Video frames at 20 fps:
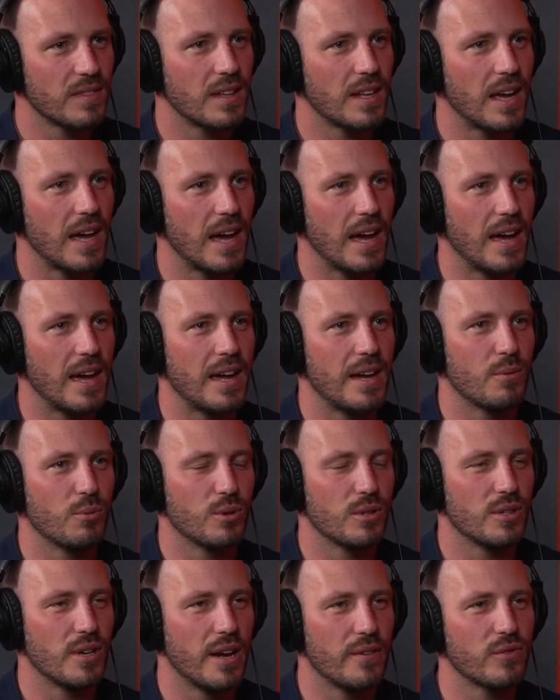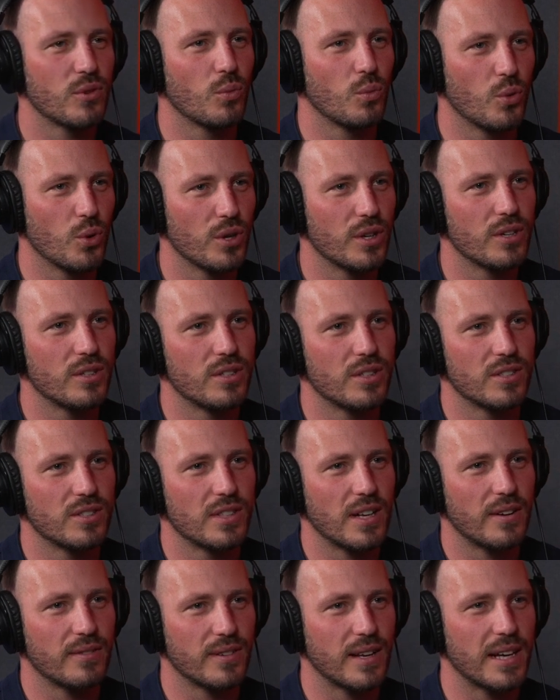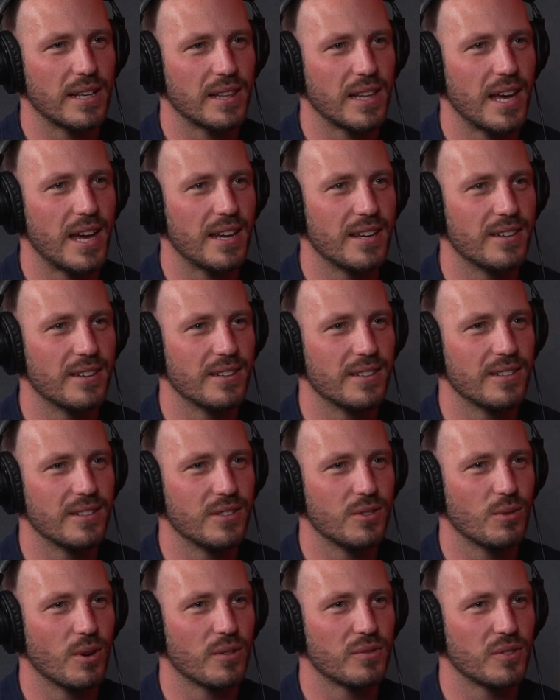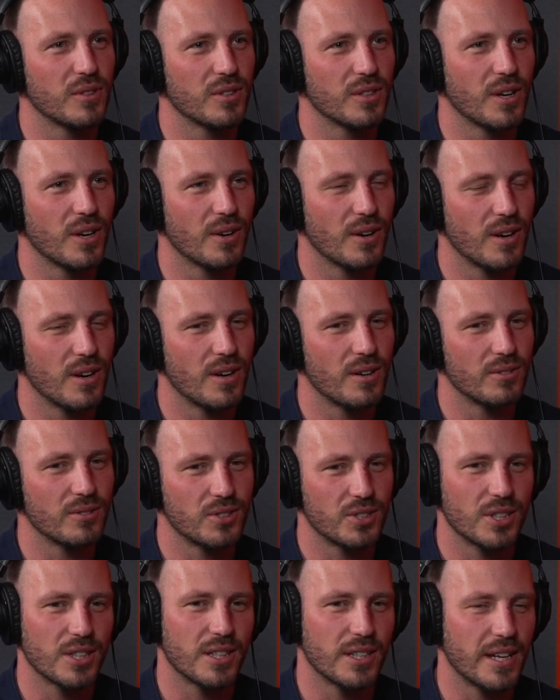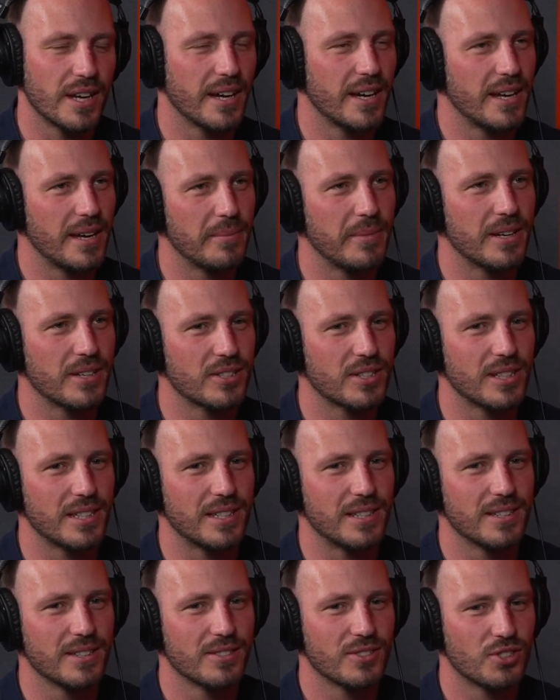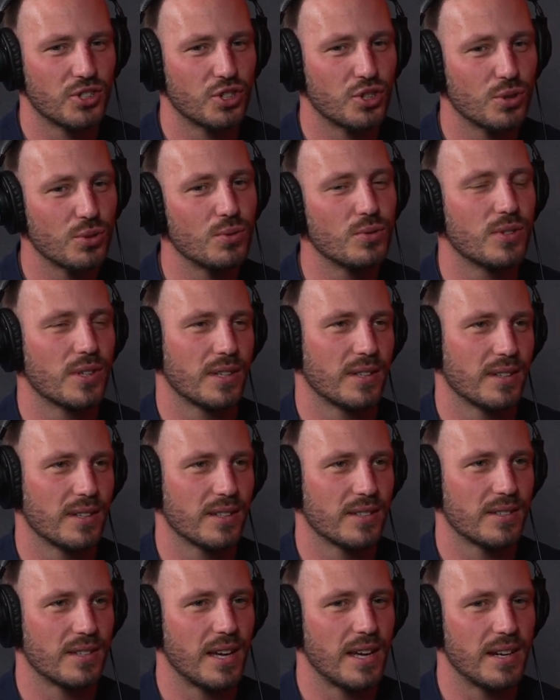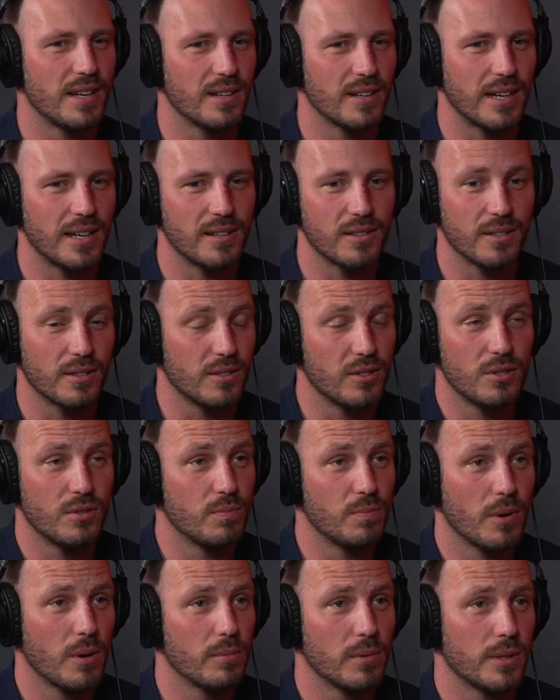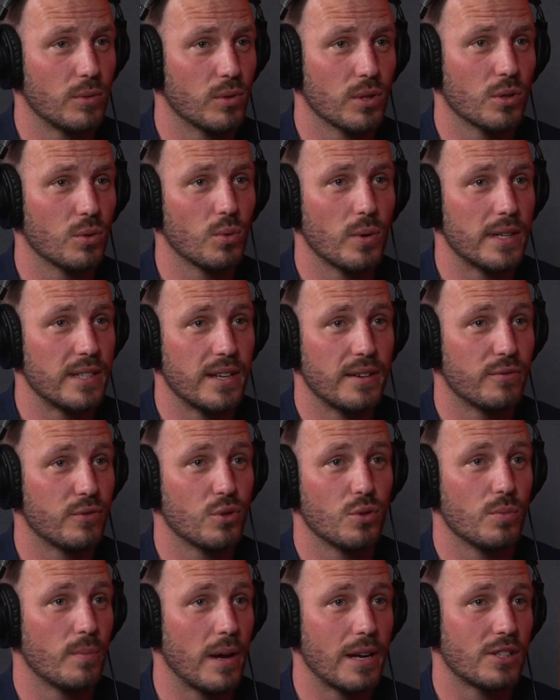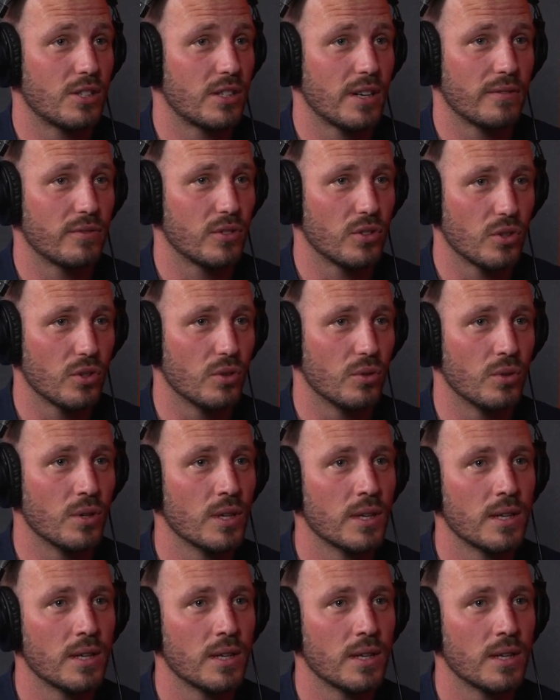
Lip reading: And when you have to word it to yourself like that, you often go, oh shit, yeah, I am actually choosing this. And like, look, you probably will always have too much stuff to do.